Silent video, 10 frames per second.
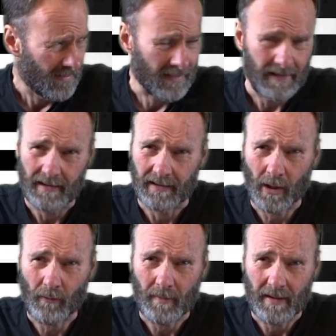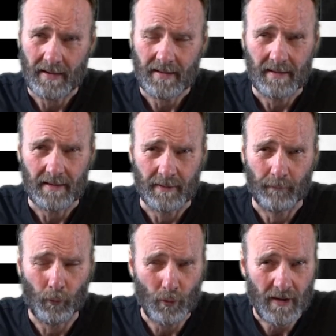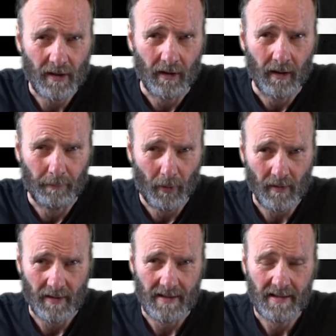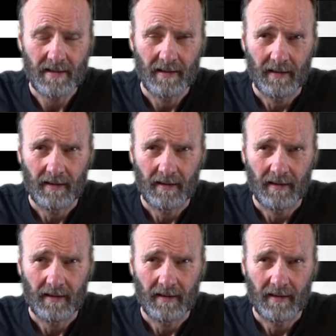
the government is forcing upon us,